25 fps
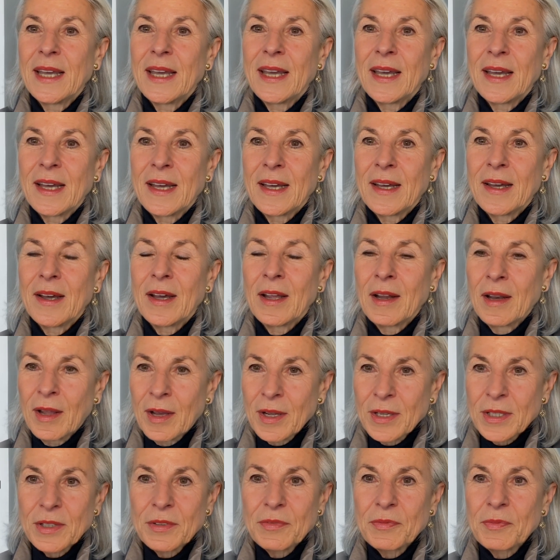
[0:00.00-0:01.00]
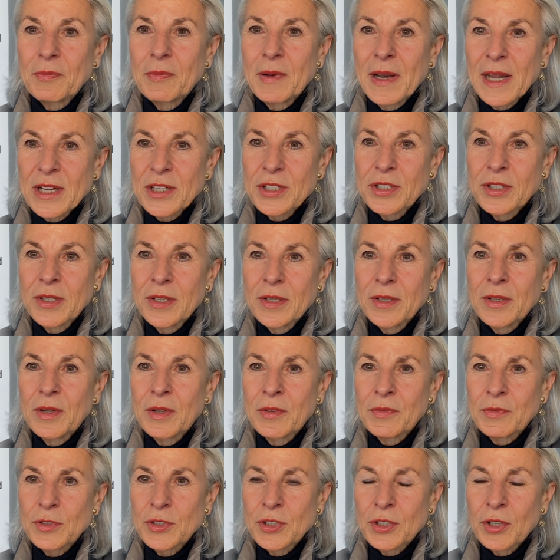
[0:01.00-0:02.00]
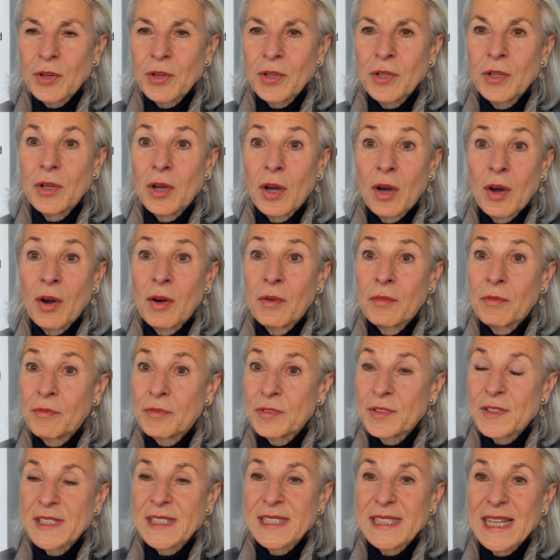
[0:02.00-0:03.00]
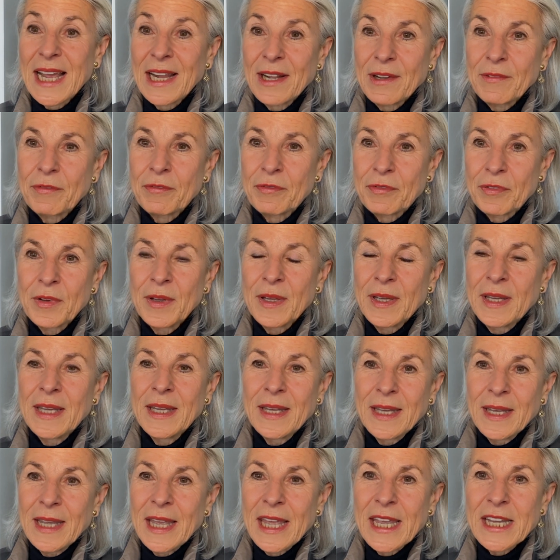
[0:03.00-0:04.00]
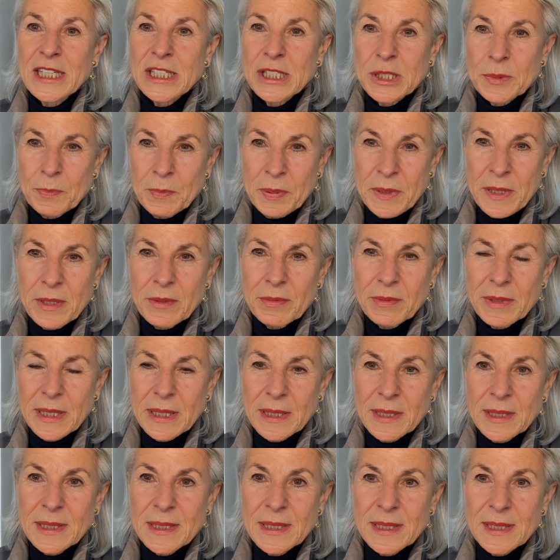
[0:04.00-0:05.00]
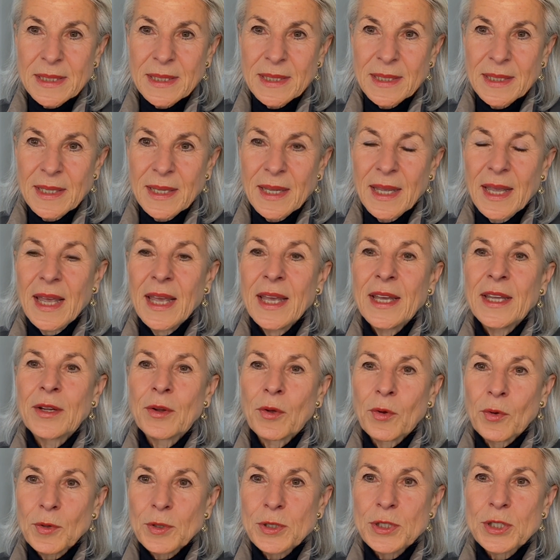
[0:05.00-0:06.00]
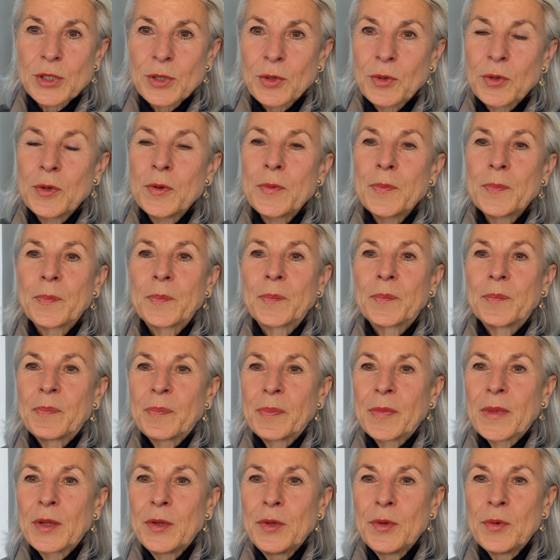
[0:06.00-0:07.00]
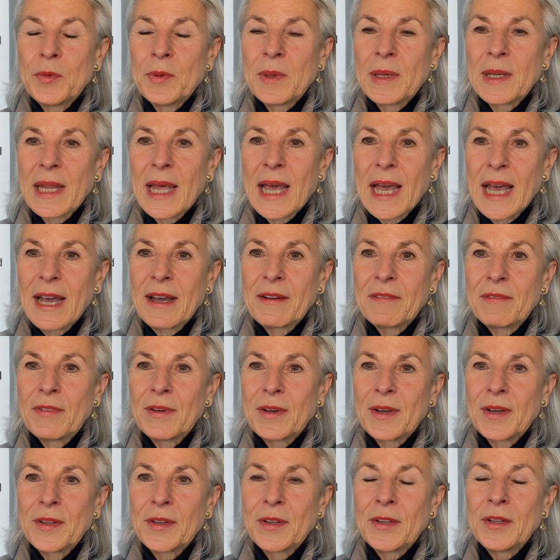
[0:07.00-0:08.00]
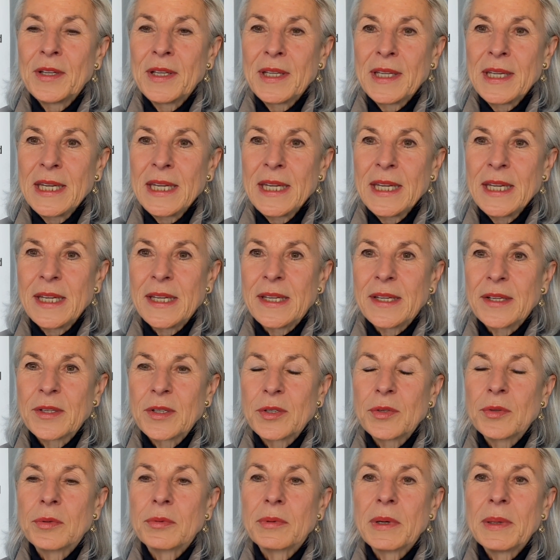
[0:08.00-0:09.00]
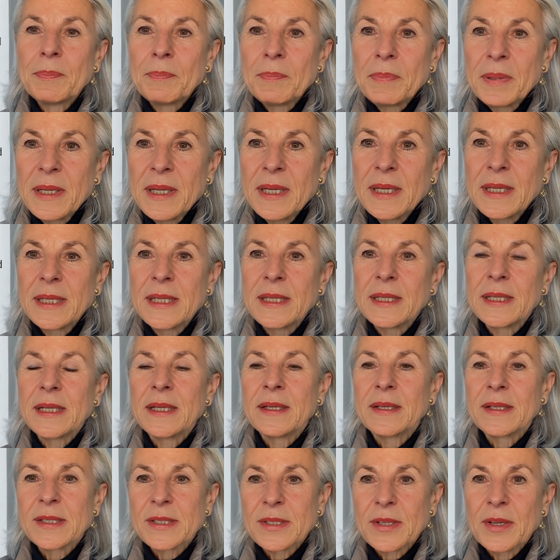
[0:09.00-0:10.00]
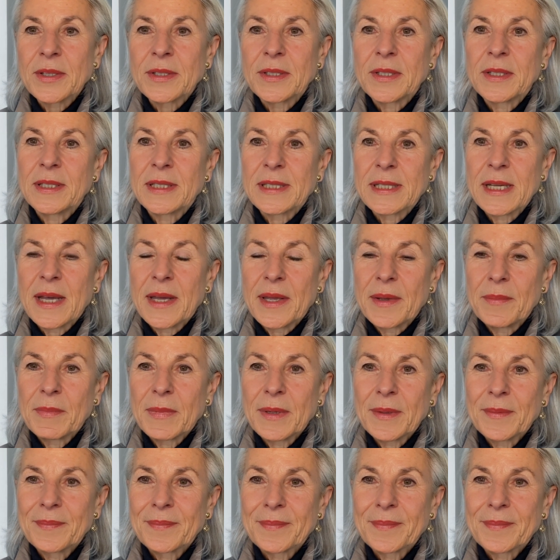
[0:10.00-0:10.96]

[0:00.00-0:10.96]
a lot of pleasure, of joy, of self-experience, and also you will have the need to repeat it in a certain time.